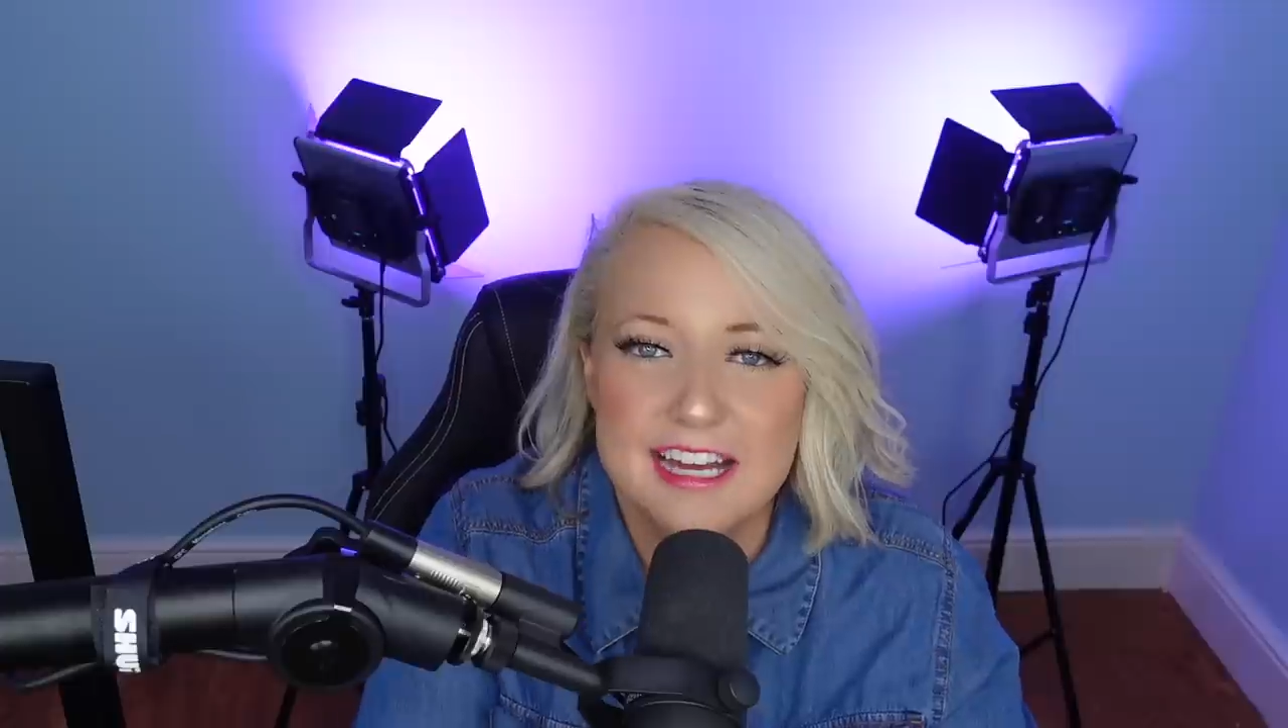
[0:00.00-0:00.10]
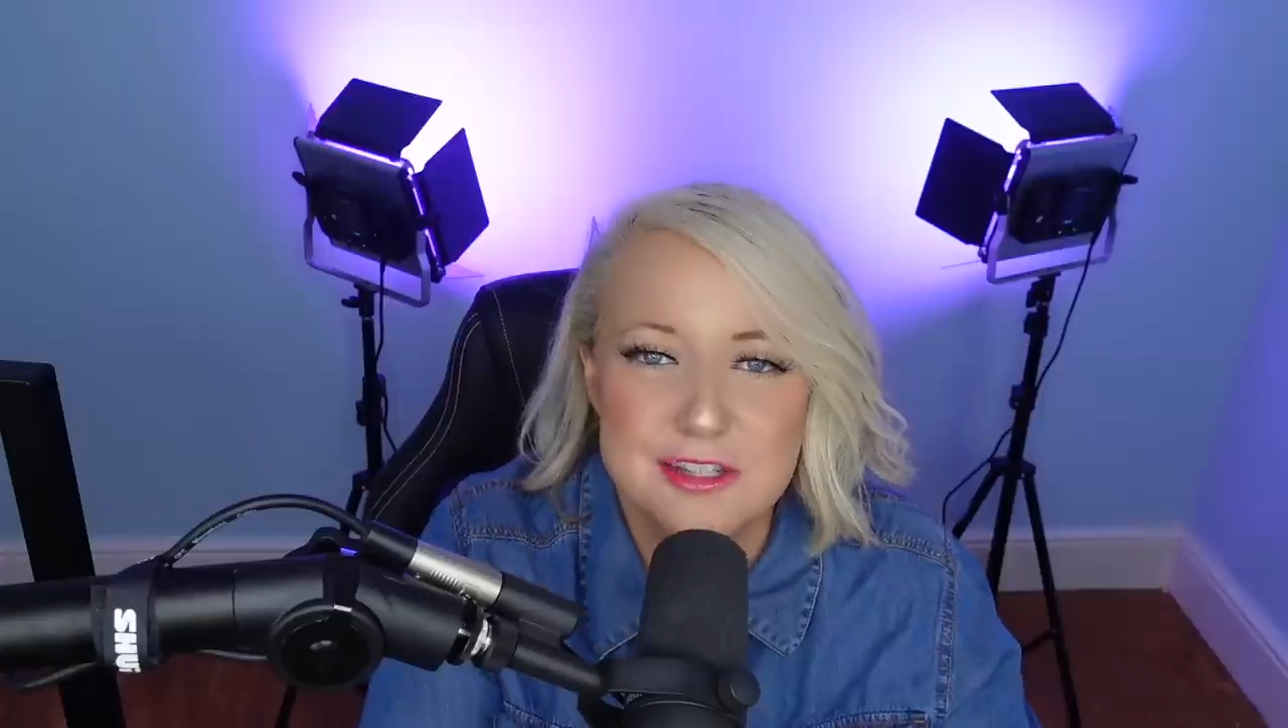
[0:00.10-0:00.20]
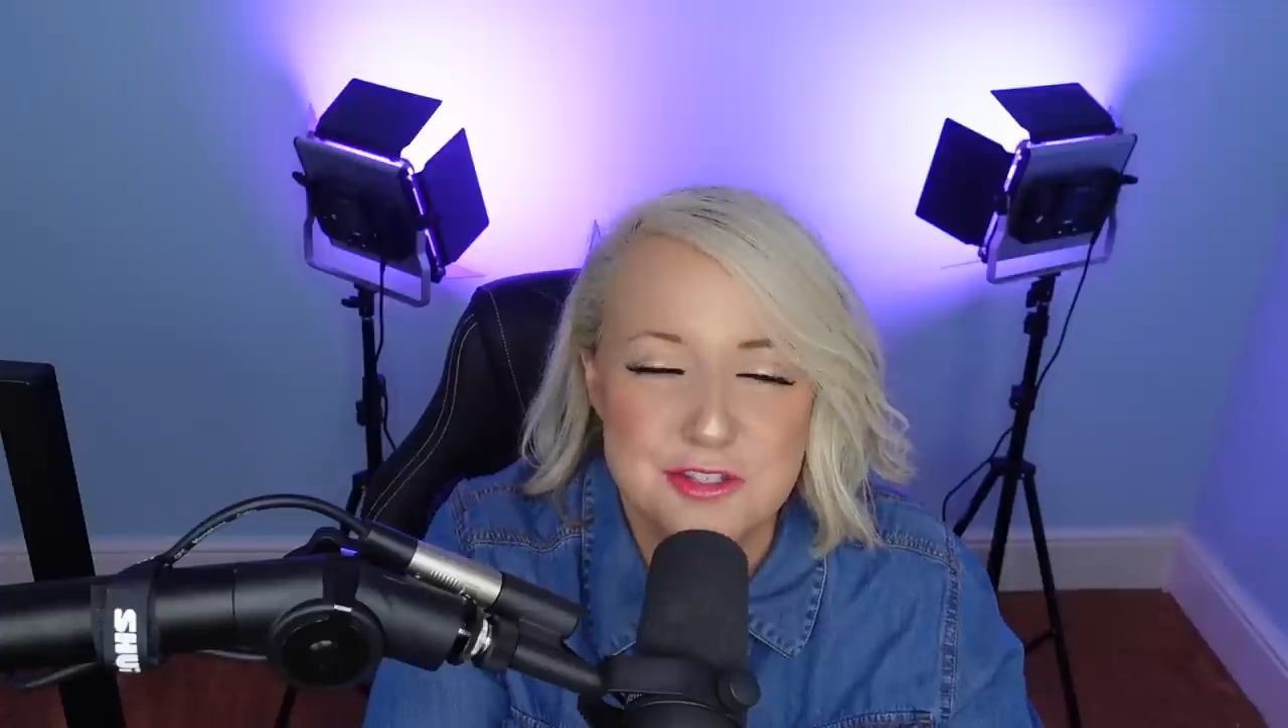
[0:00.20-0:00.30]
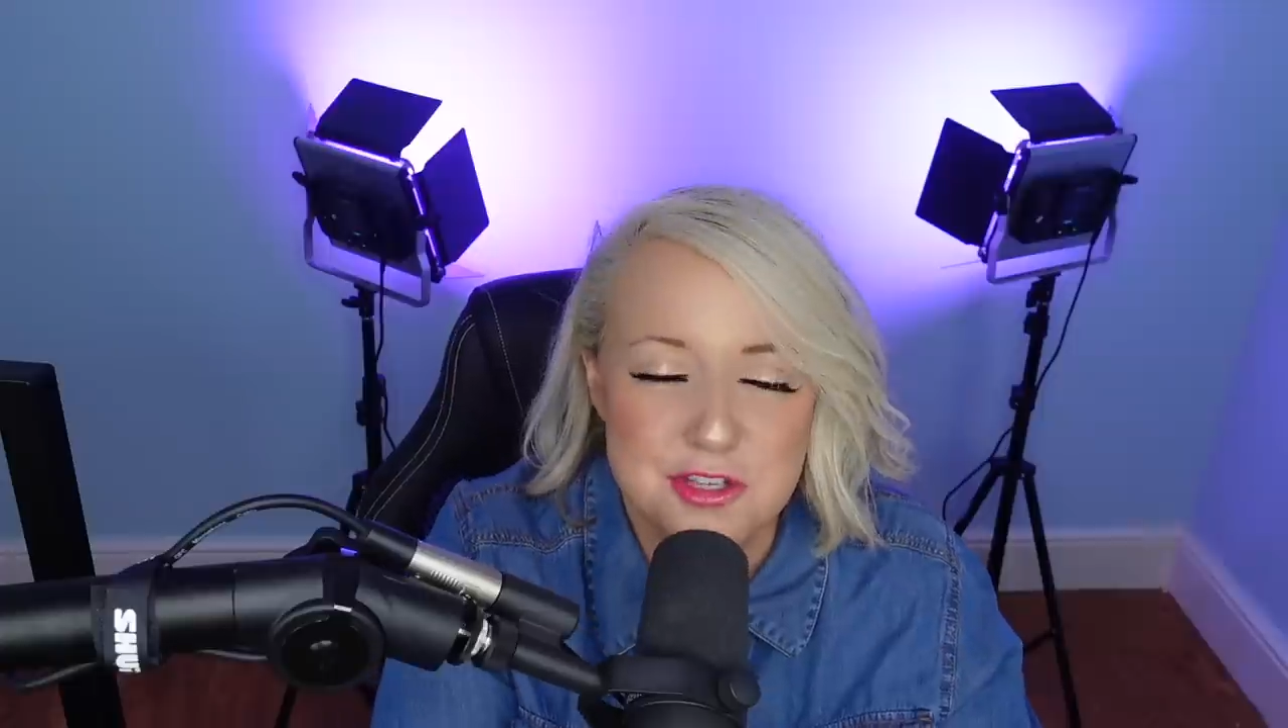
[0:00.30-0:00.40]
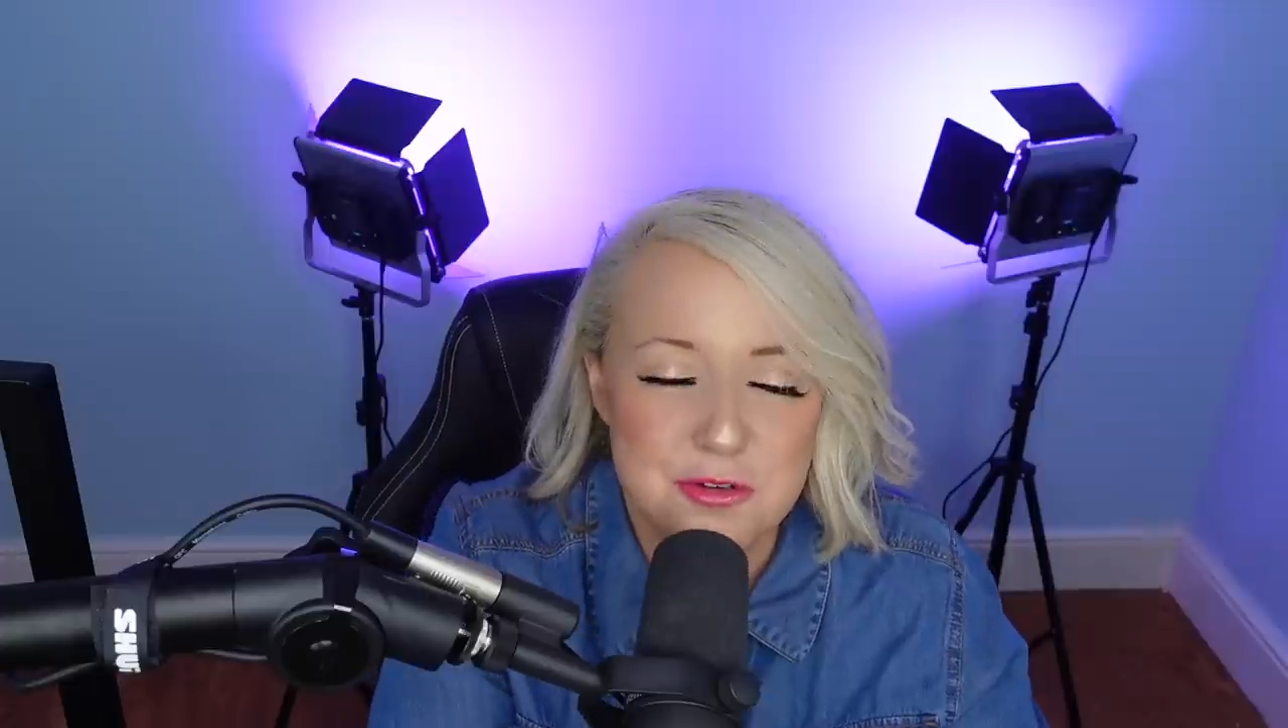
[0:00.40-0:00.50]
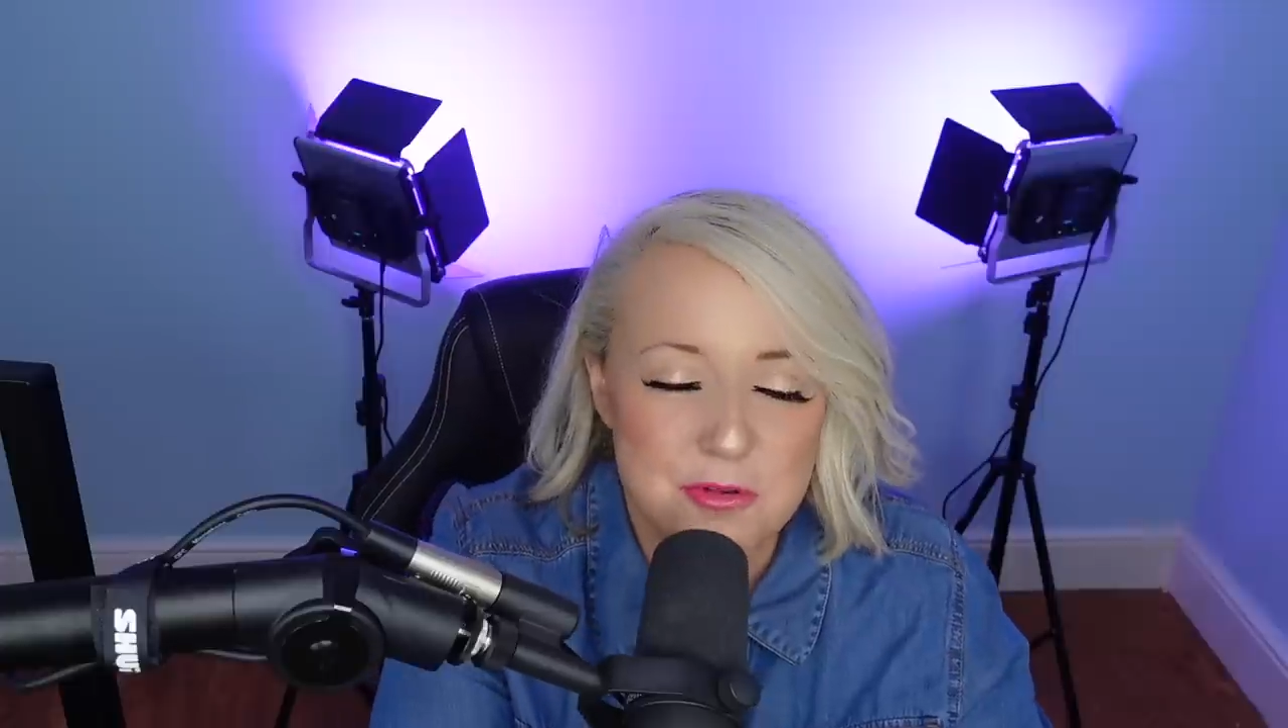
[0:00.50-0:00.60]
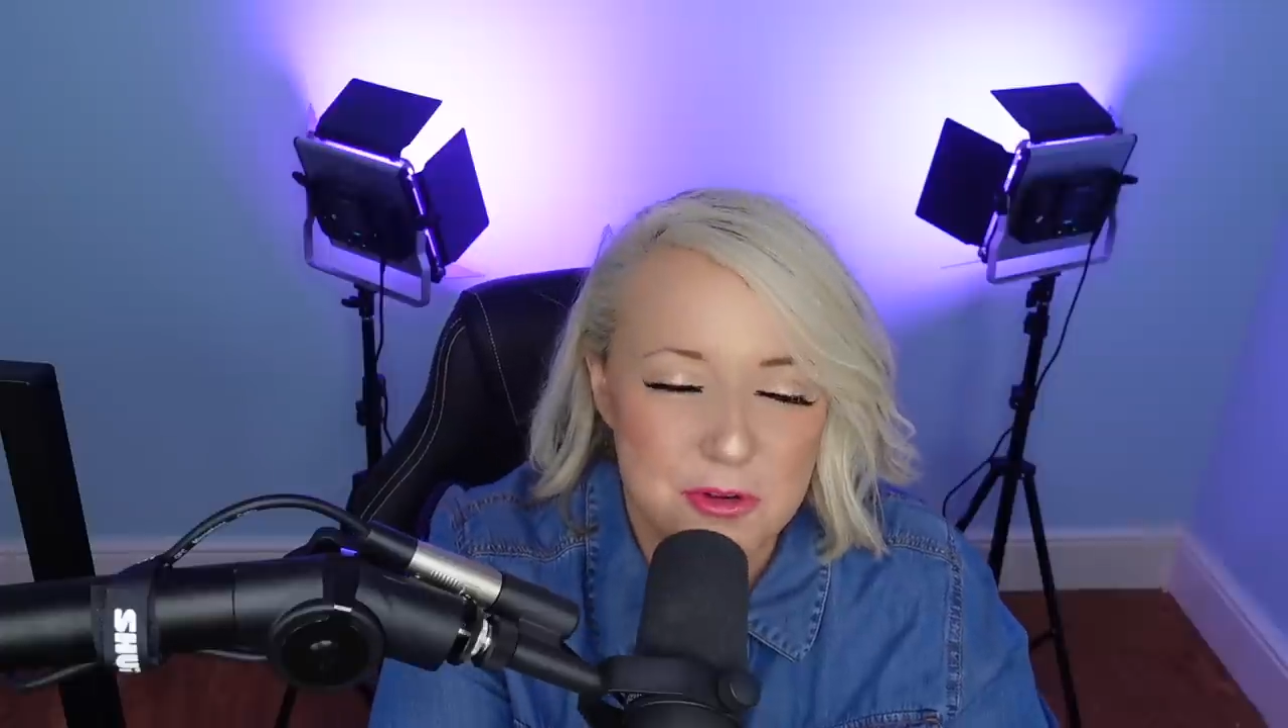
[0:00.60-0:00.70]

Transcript: I do